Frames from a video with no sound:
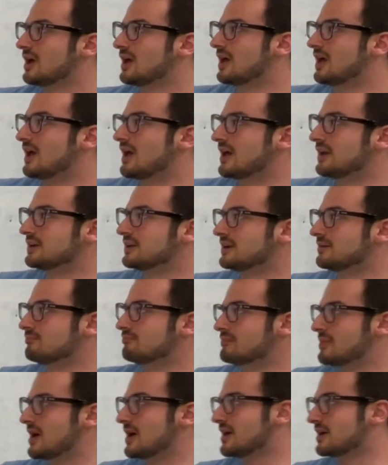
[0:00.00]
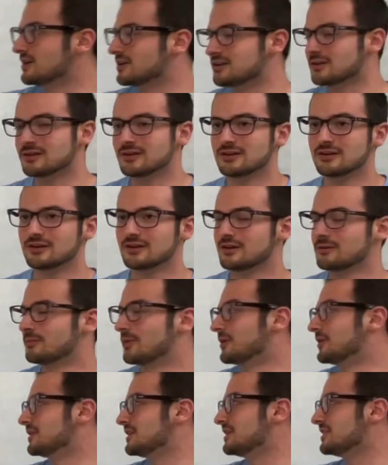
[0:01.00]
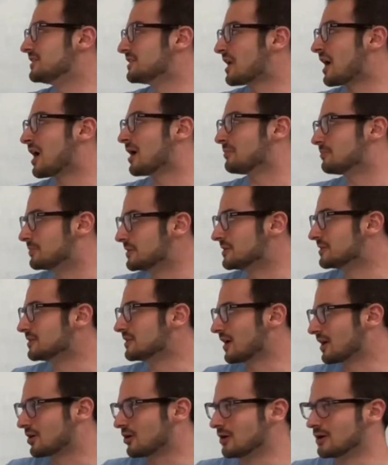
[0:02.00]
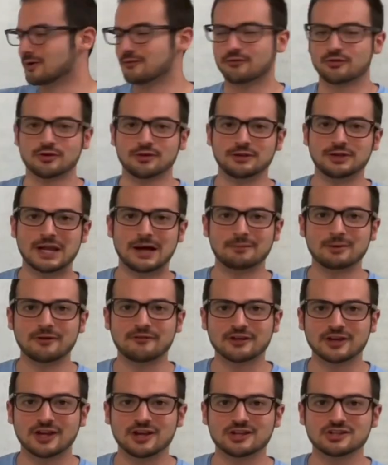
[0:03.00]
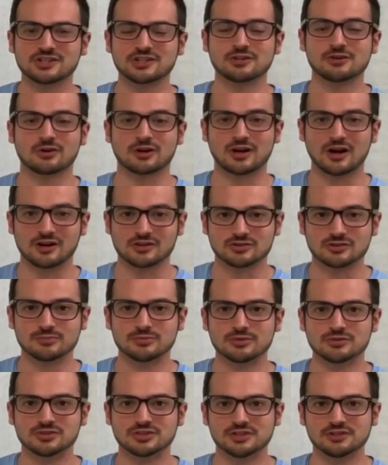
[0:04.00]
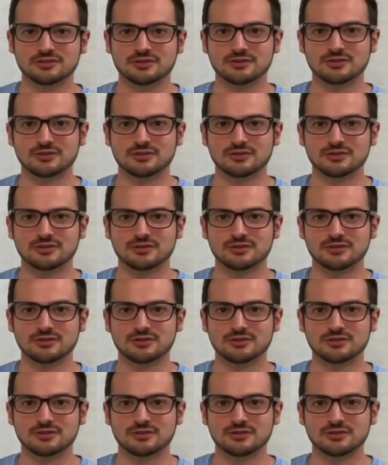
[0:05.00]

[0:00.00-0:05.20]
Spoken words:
and it may, but need not be, a claim for indemnification or contribution.